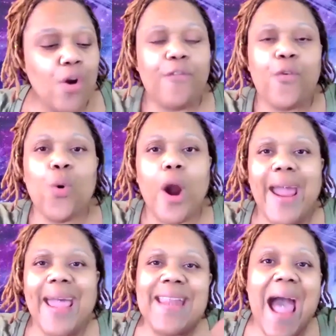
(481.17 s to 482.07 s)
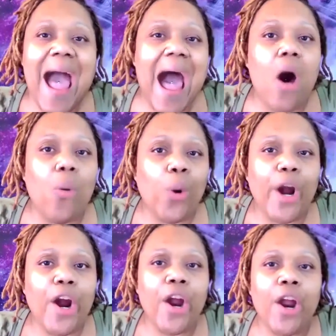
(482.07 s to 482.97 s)
for an
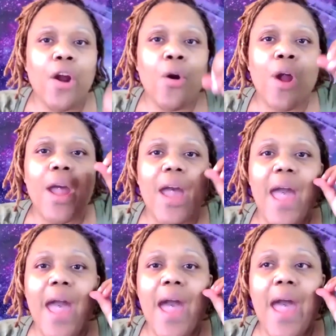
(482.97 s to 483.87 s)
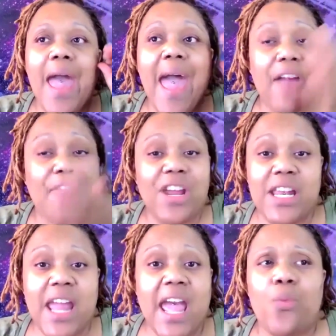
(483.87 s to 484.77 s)
hour every
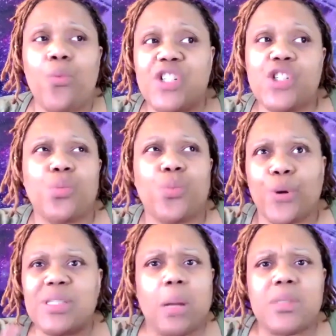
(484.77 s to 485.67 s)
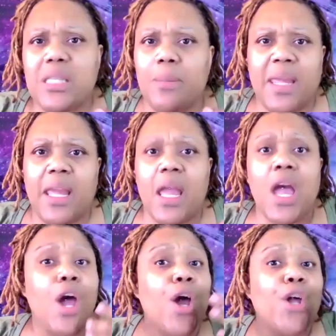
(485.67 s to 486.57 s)
day, which works out to be
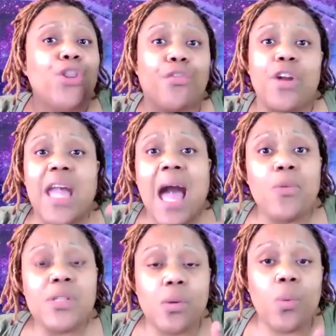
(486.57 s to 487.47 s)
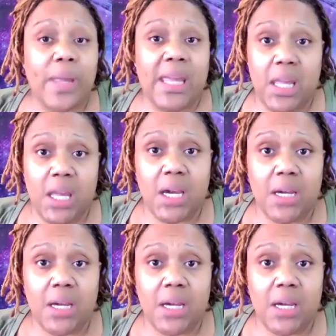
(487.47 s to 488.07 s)
3 hours a week.